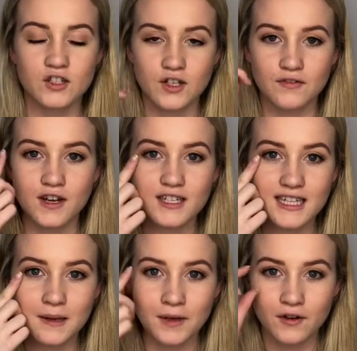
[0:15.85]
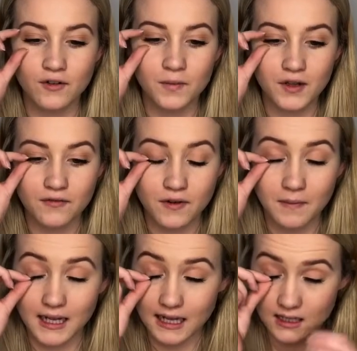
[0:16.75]
So firstly I'm going to remove
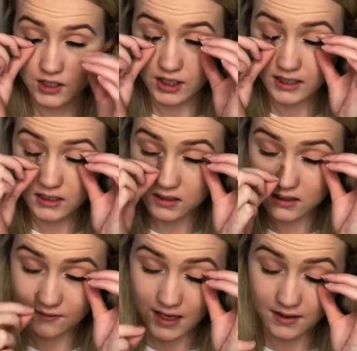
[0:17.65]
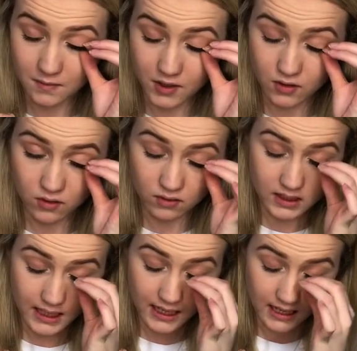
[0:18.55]
my lashes because I've had them on all
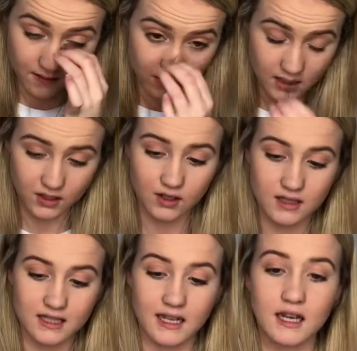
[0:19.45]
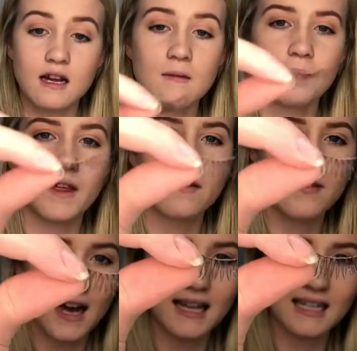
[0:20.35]
day, and as you can see they're
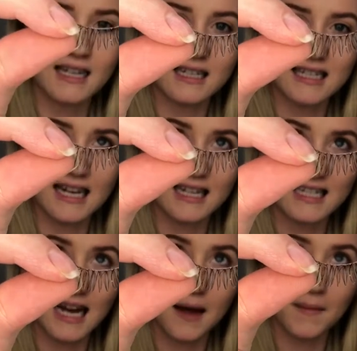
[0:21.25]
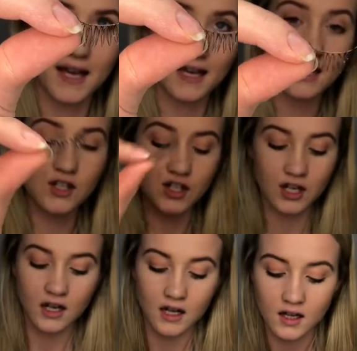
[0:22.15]
fairly daytime-ish.
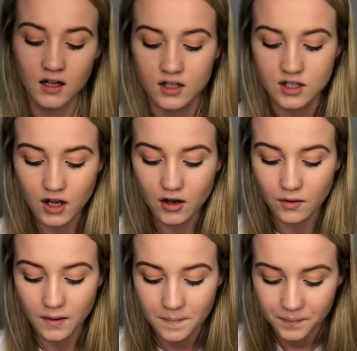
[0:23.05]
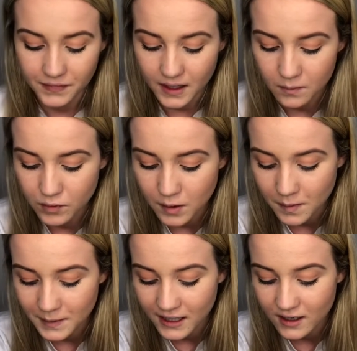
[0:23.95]
So I'm
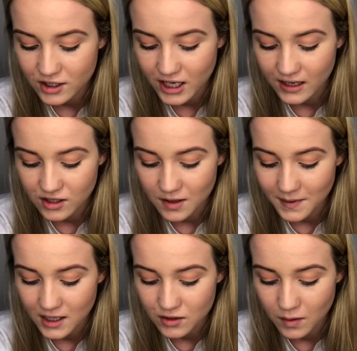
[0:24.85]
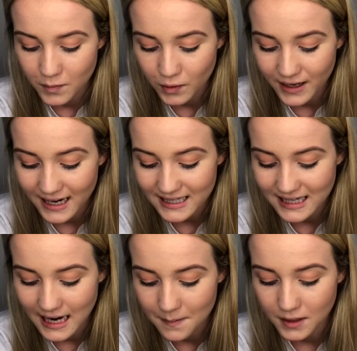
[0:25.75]
probably going to change them into a more
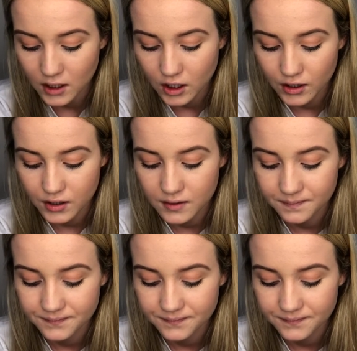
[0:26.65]
nighttime look.